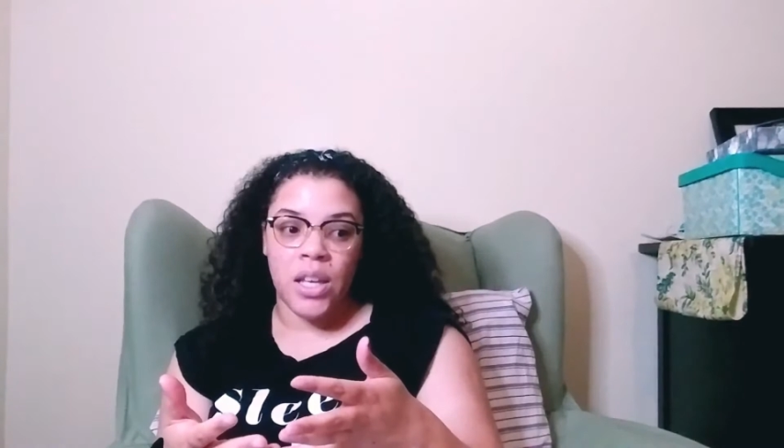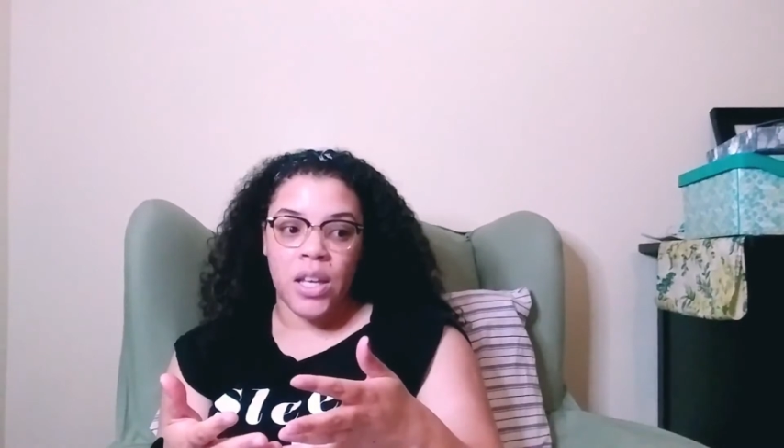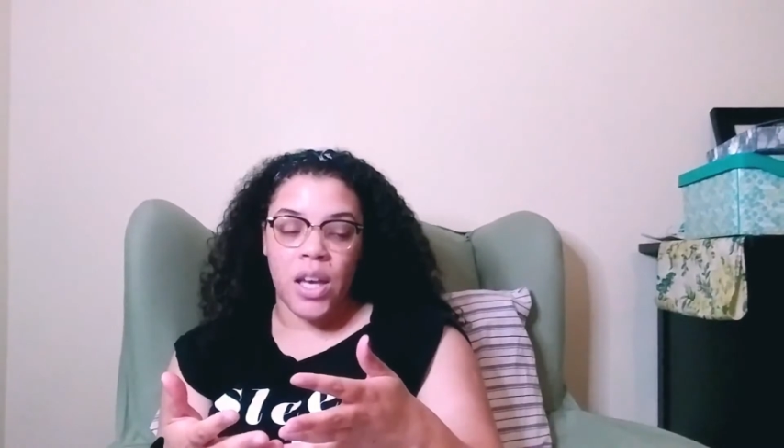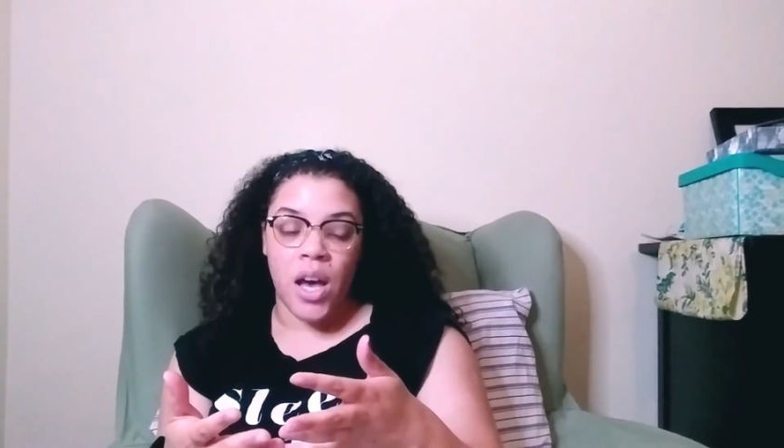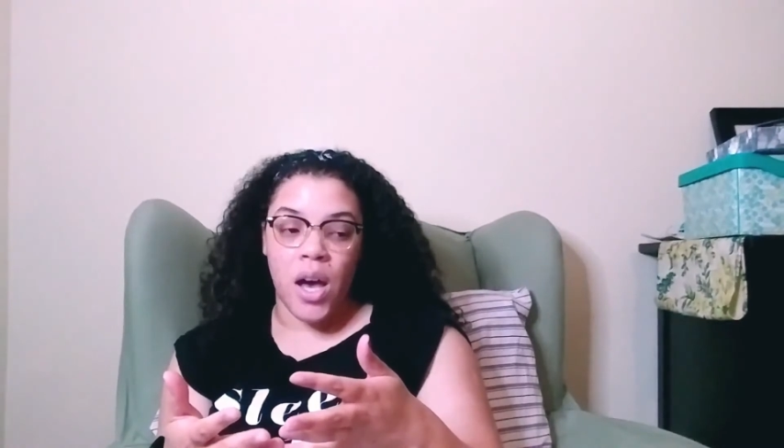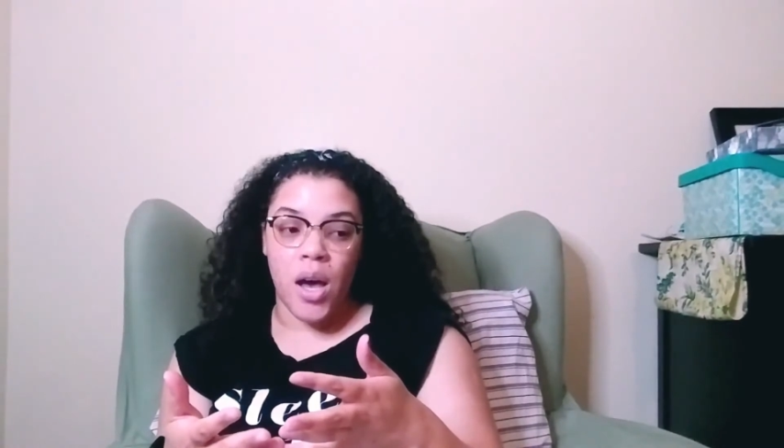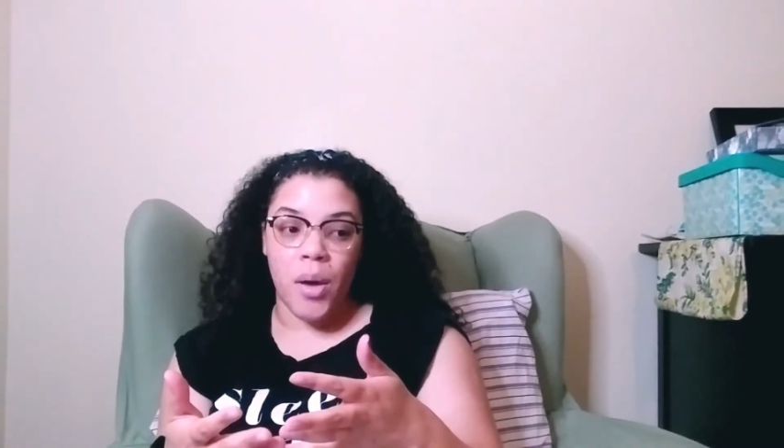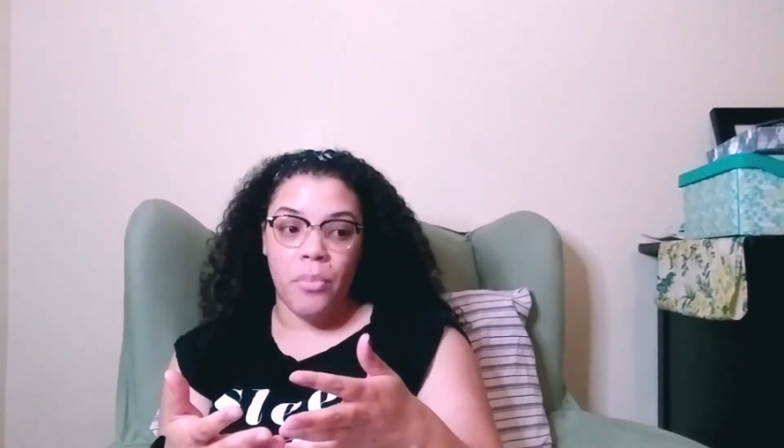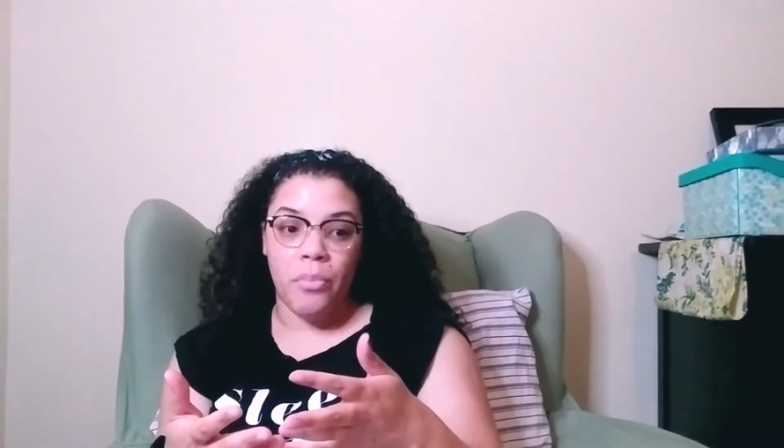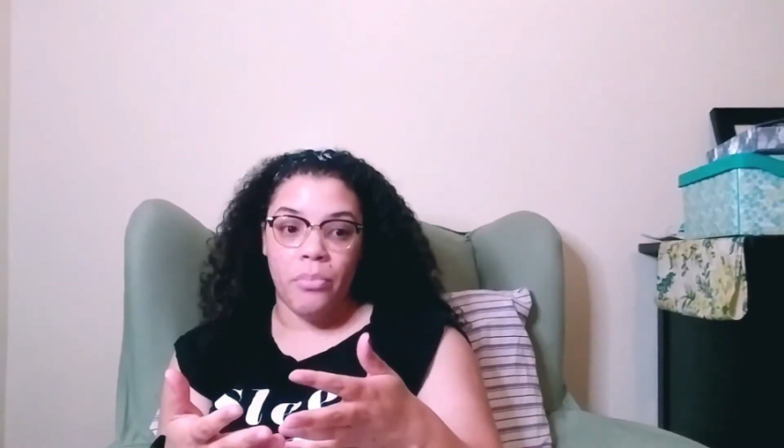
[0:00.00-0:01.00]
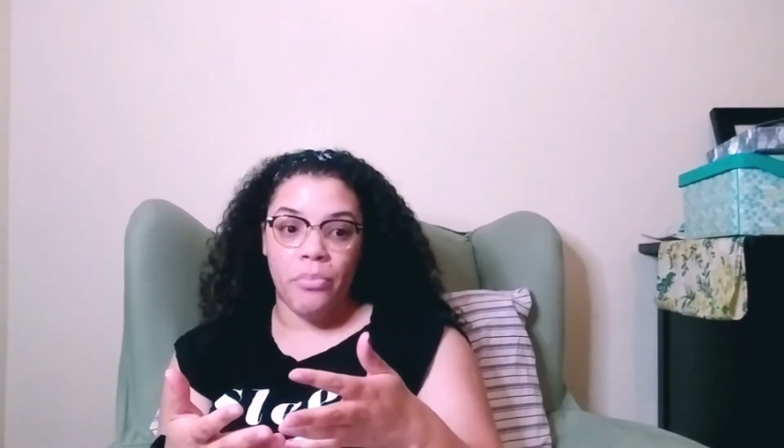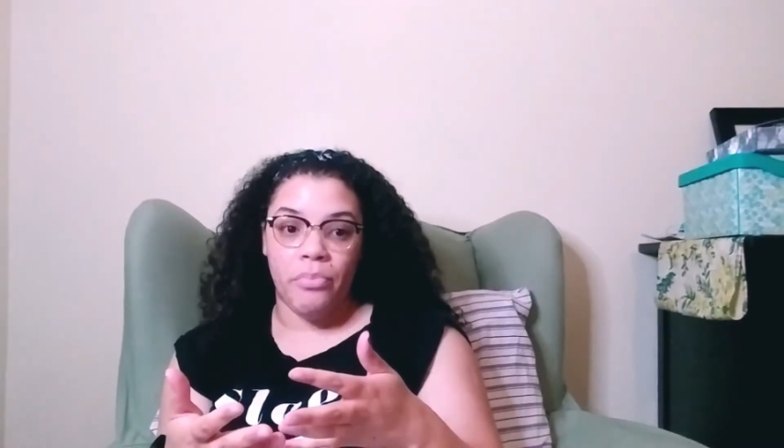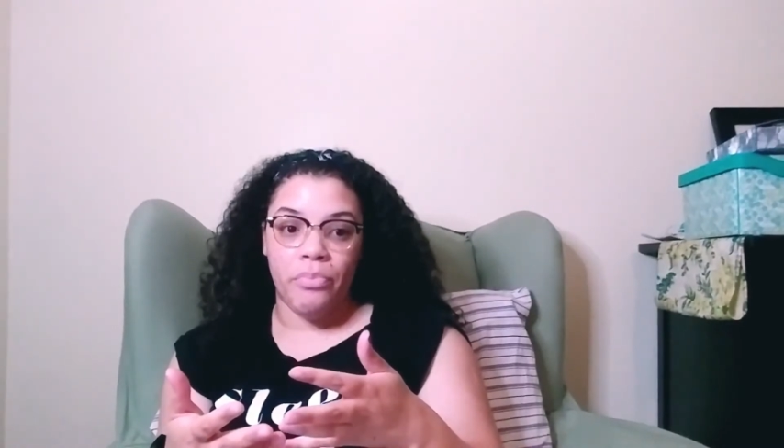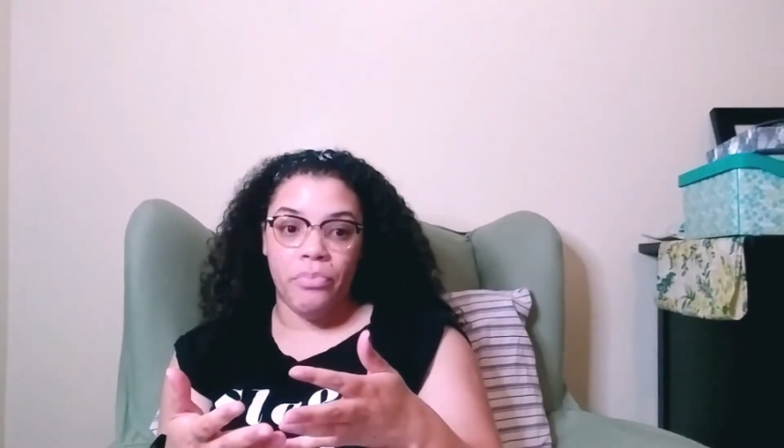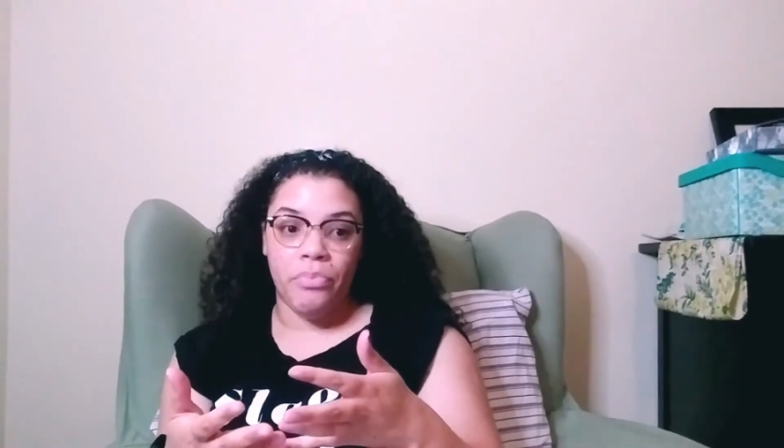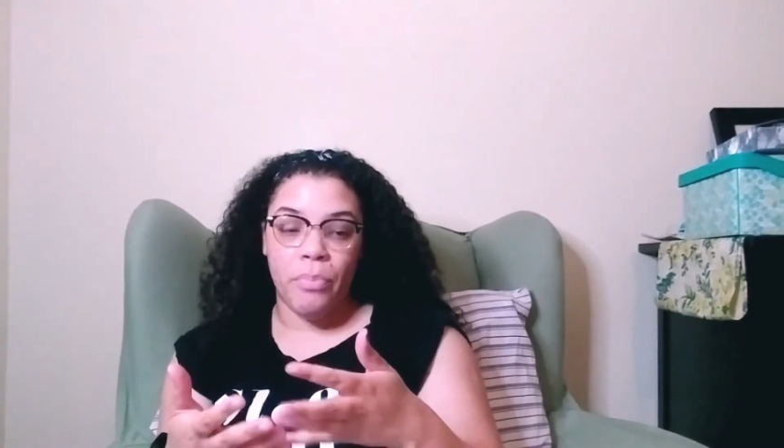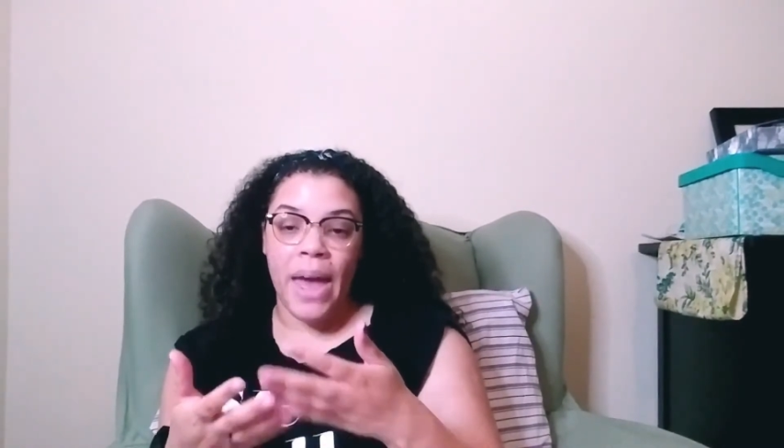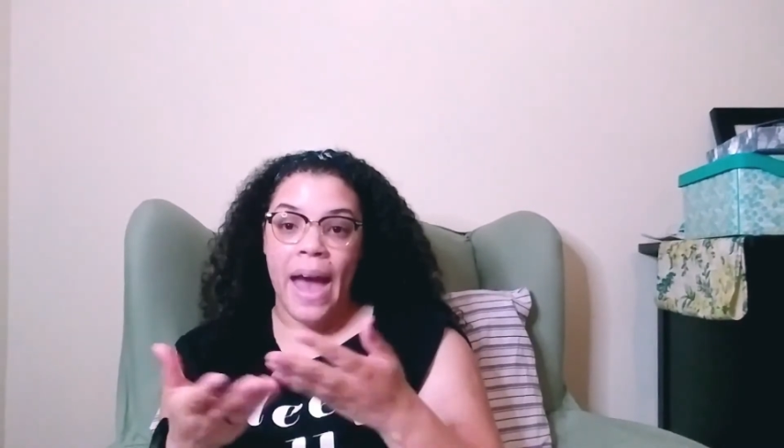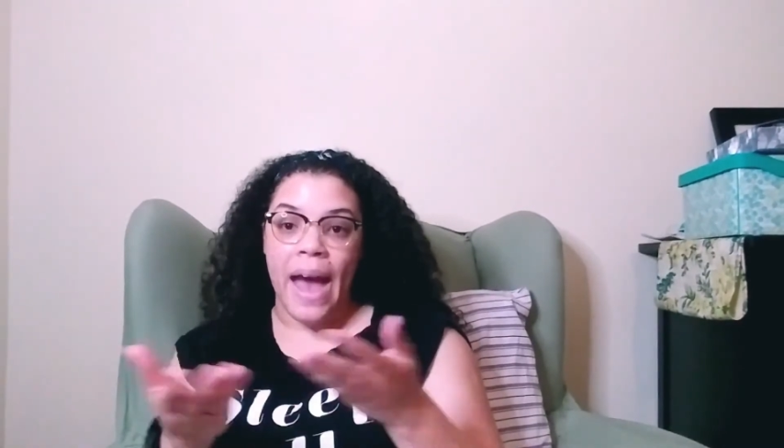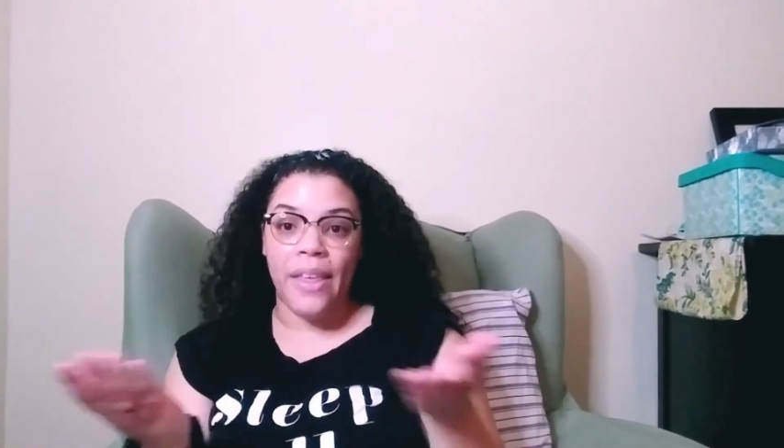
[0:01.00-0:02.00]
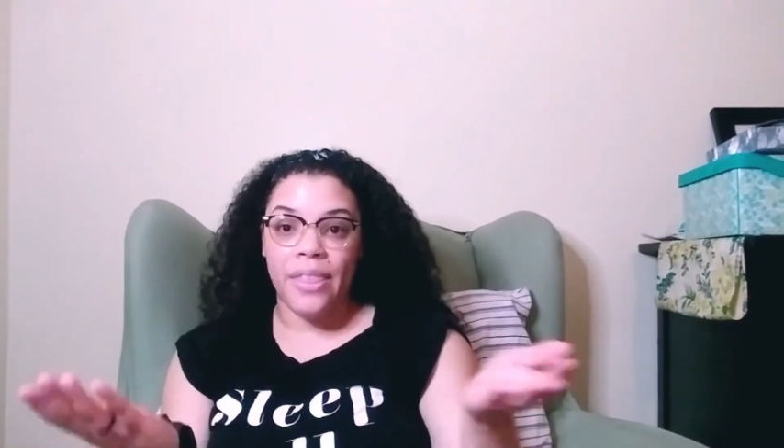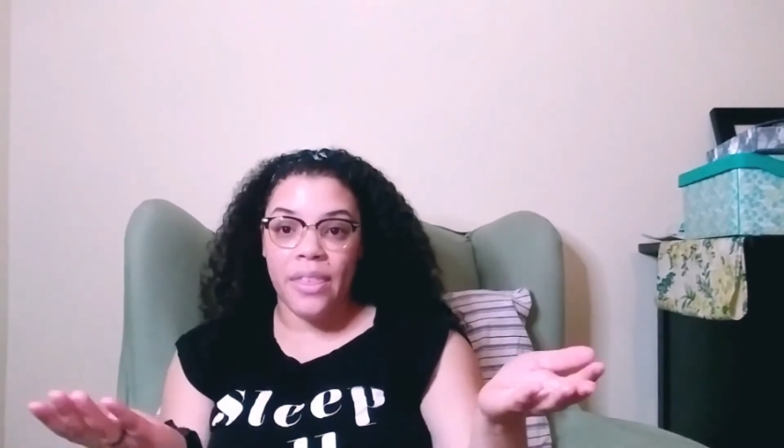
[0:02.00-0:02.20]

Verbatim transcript: um, path